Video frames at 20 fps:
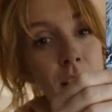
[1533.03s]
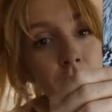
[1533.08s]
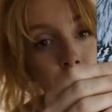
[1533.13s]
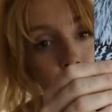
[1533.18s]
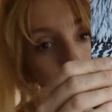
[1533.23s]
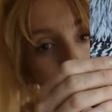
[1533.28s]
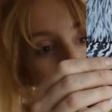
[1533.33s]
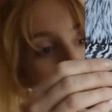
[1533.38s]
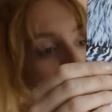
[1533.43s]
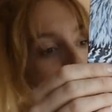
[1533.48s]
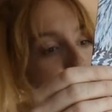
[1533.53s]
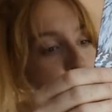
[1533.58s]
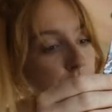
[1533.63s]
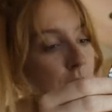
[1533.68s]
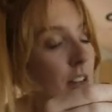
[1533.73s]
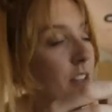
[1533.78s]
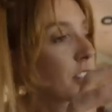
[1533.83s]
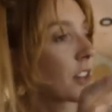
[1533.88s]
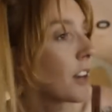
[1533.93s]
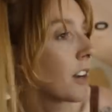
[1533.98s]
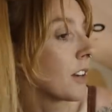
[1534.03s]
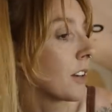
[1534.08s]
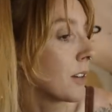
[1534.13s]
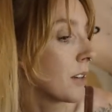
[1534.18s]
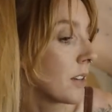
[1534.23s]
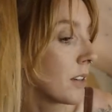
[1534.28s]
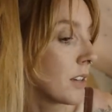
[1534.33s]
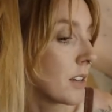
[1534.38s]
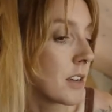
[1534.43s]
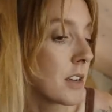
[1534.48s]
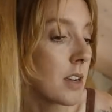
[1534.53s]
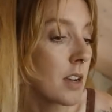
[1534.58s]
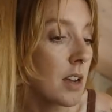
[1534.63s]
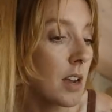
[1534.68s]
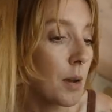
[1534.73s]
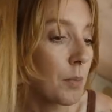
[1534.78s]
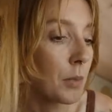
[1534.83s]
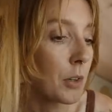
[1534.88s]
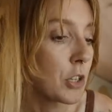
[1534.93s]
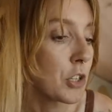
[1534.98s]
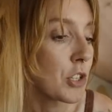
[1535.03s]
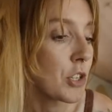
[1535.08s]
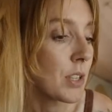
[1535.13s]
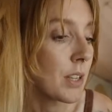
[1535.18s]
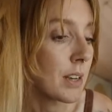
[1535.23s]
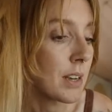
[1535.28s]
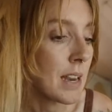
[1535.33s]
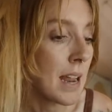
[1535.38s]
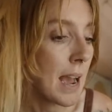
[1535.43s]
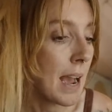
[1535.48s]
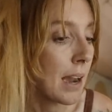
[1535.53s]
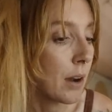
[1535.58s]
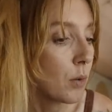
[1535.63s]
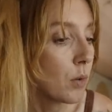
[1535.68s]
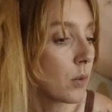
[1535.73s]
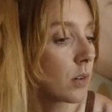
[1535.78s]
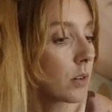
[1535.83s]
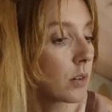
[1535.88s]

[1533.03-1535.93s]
found a home for it, so I'm gonna do that now.